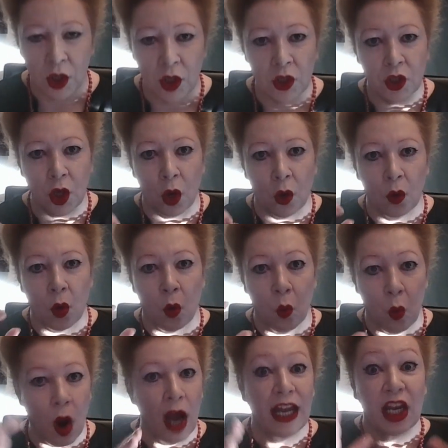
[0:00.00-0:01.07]
So
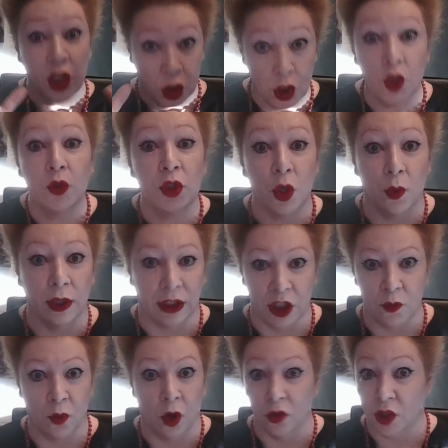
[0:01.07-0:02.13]
why are you doing
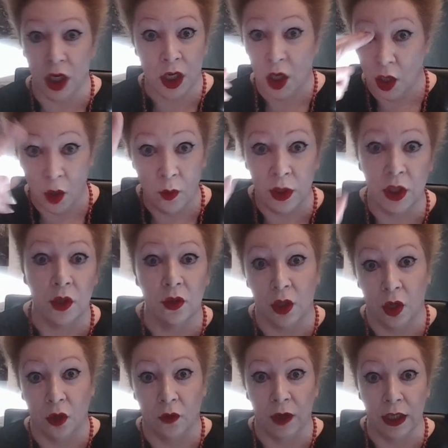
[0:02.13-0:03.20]
this project? Who are you,
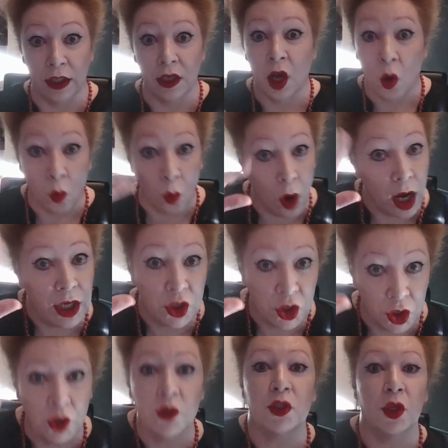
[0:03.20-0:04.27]
girlfriend? Why are
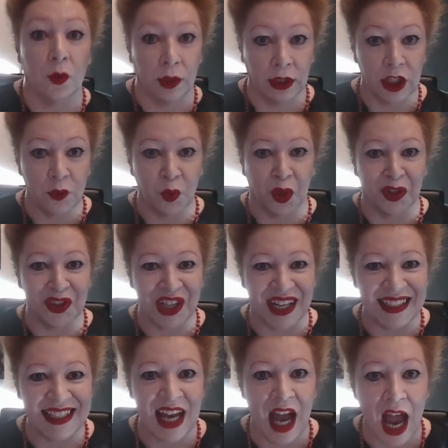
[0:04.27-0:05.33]
you doing this
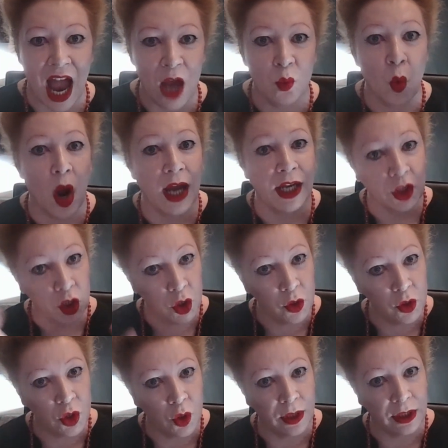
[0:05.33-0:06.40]
project? And why are you
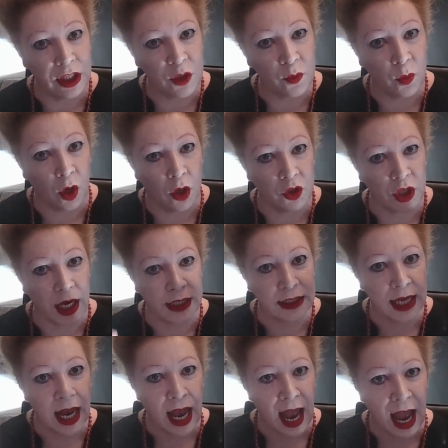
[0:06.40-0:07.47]
doing this project
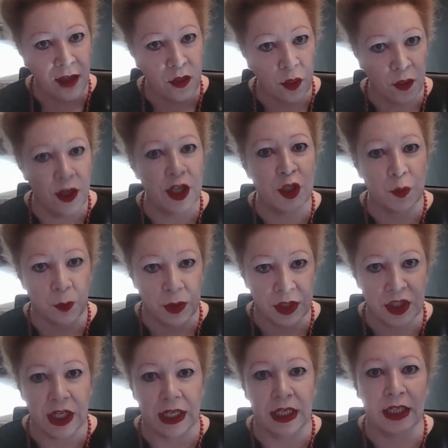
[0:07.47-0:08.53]
at this
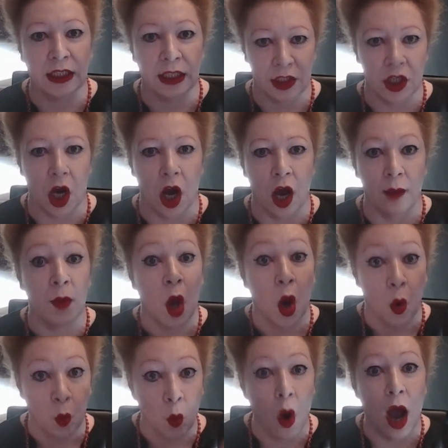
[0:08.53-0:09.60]
particular time?
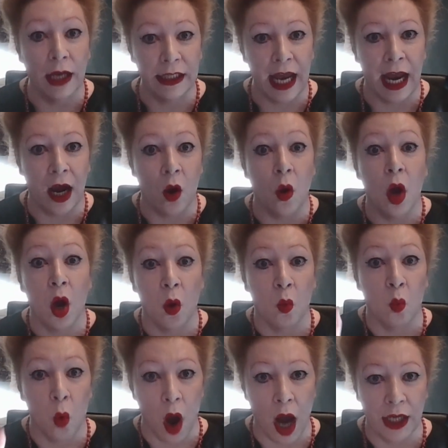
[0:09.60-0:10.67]
Why now?
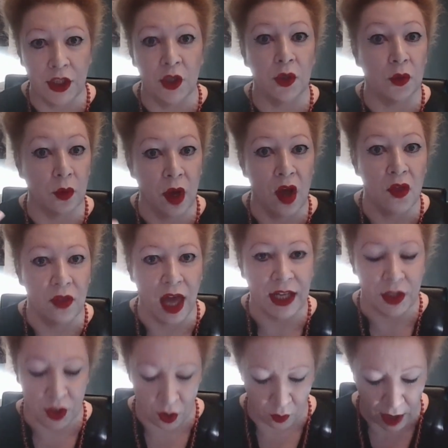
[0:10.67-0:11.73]
Why you?
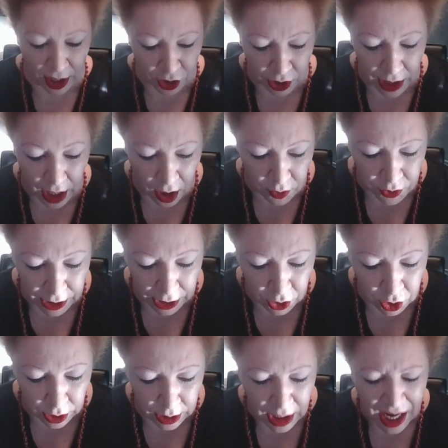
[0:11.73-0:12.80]
That's the rationale
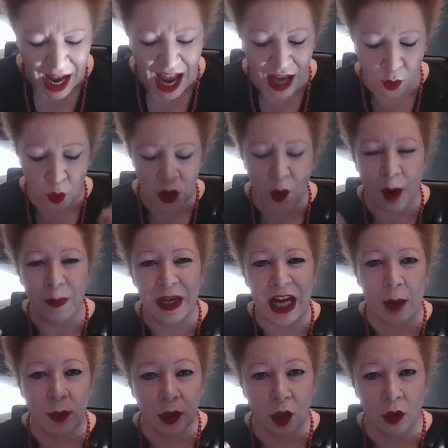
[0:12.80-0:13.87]
section. And also I pick
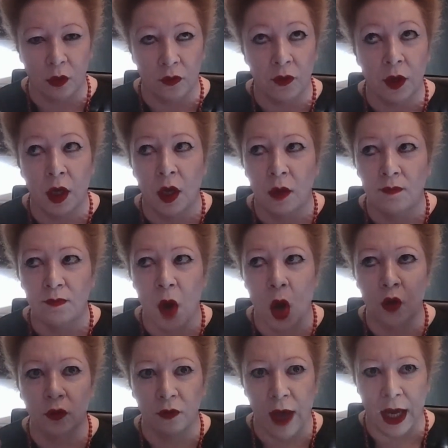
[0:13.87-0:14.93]
up a lot of
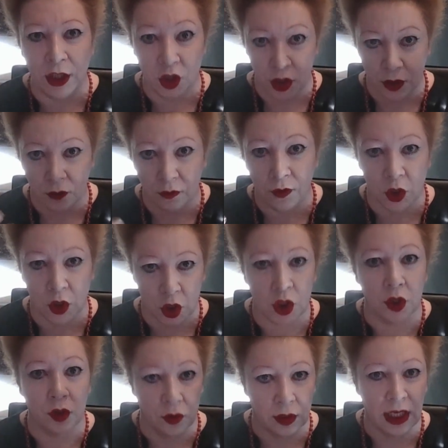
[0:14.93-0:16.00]
motivation for the
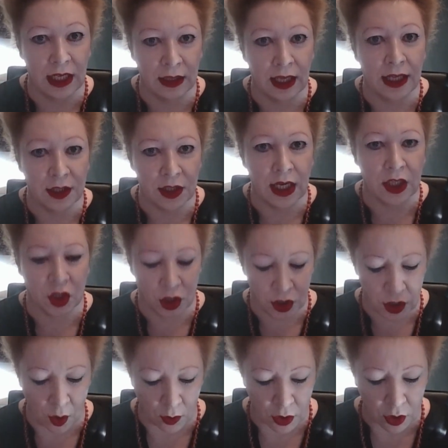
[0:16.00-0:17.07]
student in that section,
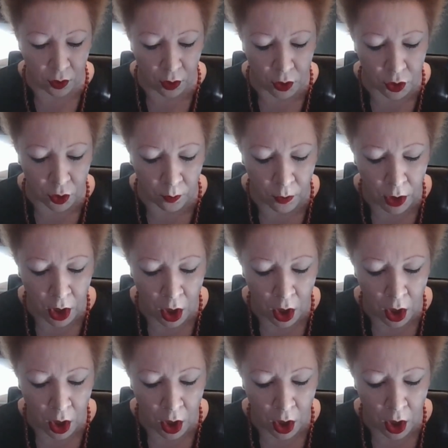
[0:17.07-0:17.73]
so it's crucial.